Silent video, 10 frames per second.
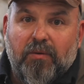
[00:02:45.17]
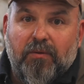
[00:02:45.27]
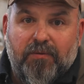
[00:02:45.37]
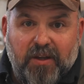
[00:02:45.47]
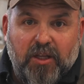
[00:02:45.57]

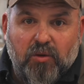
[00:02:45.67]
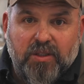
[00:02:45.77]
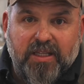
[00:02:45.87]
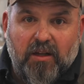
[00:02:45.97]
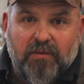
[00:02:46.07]
feed
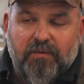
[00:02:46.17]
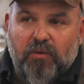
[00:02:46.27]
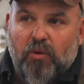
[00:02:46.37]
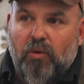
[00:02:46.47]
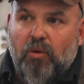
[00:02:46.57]
yourself
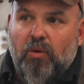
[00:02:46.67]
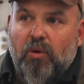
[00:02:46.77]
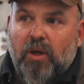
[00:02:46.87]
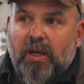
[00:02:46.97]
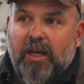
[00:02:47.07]

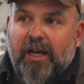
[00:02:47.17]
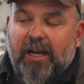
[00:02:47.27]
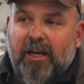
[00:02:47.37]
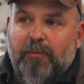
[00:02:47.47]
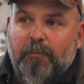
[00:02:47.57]
or
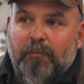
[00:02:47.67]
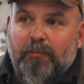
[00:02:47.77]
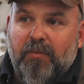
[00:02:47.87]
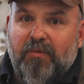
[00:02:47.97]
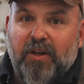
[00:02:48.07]

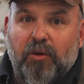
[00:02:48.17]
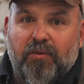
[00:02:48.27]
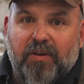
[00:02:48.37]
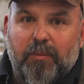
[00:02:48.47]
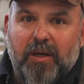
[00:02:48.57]
feed your
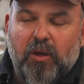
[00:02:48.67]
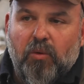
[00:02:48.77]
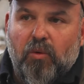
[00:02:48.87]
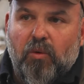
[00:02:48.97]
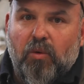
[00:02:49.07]
family,
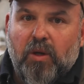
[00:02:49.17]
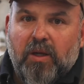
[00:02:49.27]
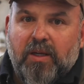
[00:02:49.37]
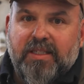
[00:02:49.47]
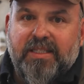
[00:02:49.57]
or
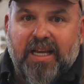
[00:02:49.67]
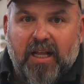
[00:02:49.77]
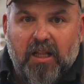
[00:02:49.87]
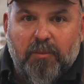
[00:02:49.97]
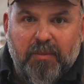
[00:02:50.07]

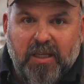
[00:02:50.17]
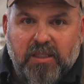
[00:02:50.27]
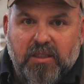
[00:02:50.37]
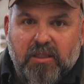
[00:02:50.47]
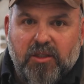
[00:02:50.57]
sell the
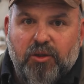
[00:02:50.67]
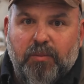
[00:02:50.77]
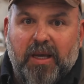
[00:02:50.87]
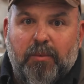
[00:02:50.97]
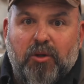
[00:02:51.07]
meat to
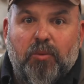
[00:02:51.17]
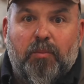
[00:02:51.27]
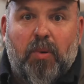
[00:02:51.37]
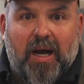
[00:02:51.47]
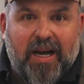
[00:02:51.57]
be able to
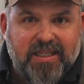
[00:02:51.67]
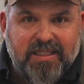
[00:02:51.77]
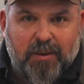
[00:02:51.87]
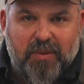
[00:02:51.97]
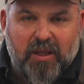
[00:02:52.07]
buy
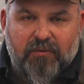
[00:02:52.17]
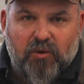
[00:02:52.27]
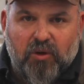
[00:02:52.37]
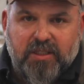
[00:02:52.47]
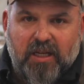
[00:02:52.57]
something
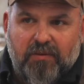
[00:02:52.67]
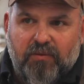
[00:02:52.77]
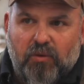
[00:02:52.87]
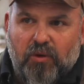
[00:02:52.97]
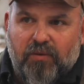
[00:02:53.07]
for yourself
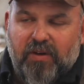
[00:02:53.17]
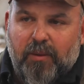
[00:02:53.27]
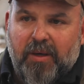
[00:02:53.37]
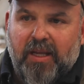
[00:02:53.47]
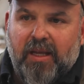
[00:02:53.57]
or your
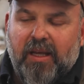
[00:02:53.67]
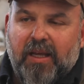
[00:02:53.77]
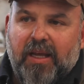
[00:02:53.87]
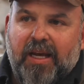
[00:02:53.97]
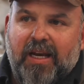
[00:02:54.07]
family
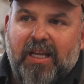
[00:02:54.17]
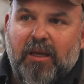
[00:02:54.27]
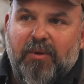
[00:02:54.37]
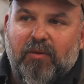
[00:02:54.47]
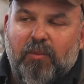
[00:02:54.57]
and
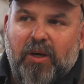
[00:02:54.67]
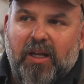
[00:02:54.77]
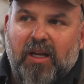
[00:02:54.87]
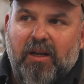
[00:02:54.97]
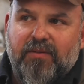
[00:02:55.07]
keep everybody
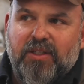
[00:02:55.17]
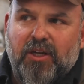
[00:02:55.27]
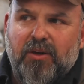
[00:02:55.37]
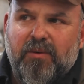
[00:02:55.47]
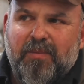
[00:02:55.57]
alive.
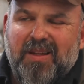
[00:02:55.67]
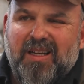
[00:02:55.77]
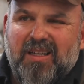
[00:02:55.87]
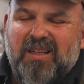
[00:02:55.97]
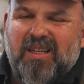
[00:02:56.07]
So
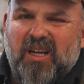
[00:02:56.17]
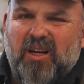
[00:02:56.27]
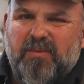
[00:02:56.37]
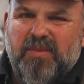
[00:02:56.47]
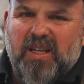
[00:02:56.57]

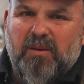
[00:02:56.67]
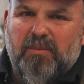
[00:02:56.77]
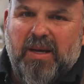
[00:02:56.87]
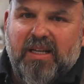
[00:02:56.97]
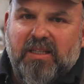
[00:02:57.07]
yeah, the
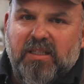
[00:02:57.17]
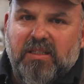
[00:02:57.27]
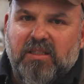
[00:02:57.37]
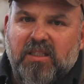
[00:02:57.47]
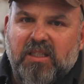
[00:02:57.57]
impact is